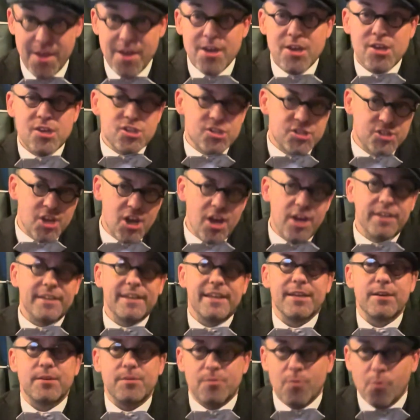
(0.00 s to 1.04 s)

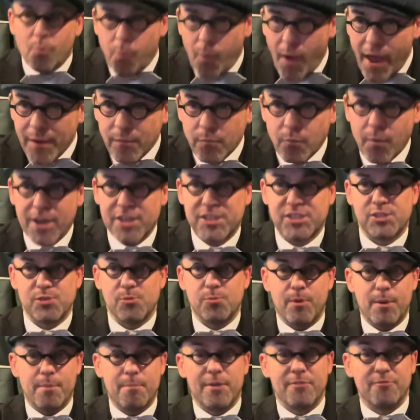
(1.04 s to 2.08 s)
Certainly, when Western
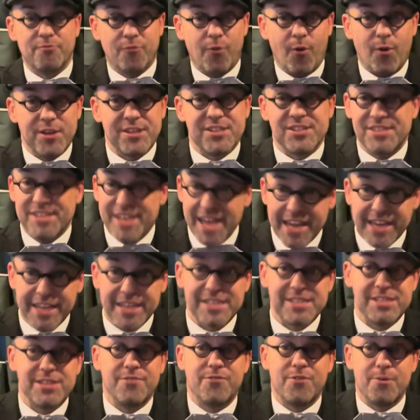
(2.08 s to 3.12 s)
women voice
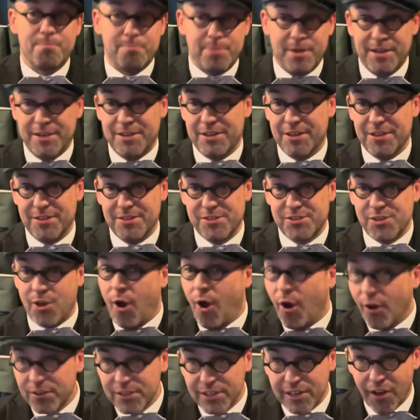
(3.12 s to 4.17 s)
negative opinions
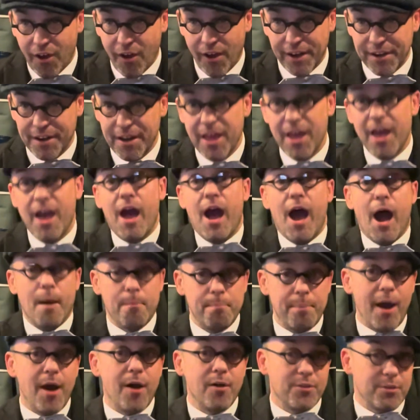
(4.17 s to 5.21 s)
online
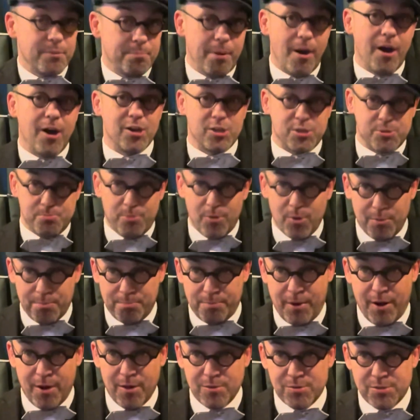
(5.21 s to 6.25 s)
about the passport
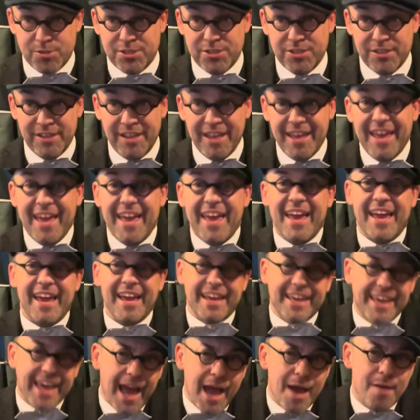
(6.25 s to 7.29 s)
bros, it
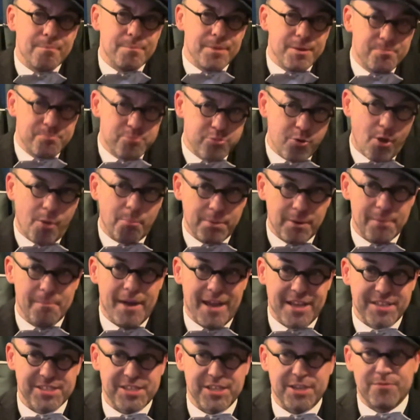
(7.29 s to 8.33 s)
can be
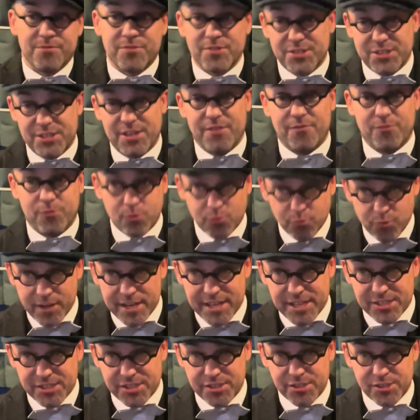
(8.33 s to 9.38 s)
problematic for several
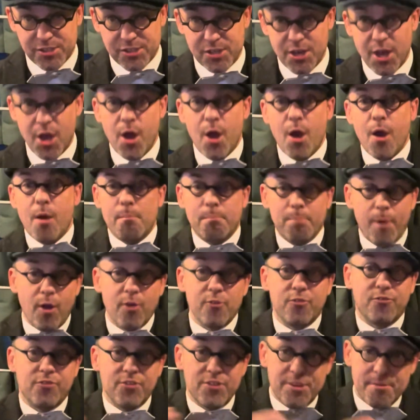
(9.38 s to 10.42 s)
reasons, both
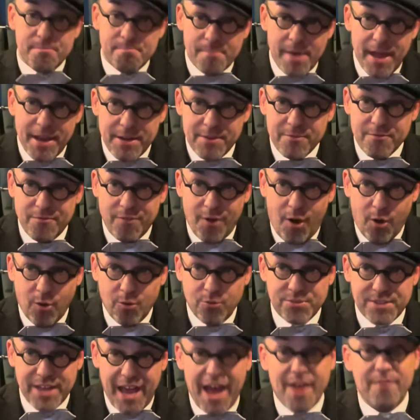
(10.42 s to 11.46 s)
for the men
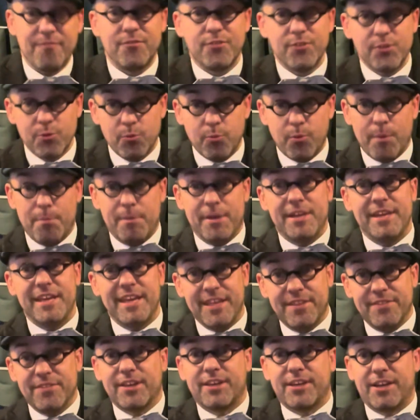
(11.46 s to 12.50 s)
involved and for the women
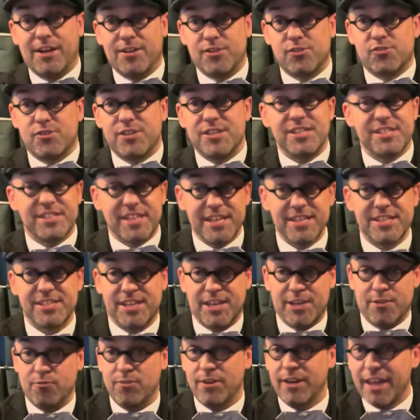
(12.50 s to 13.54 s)
in the countries they
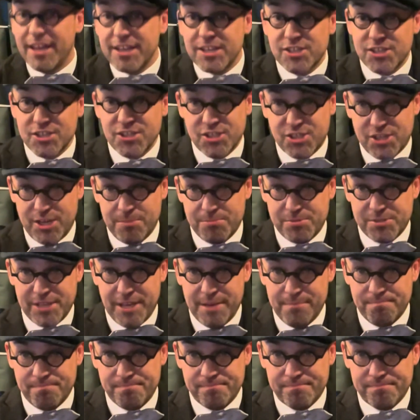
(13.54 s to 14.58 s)
seek relationships in.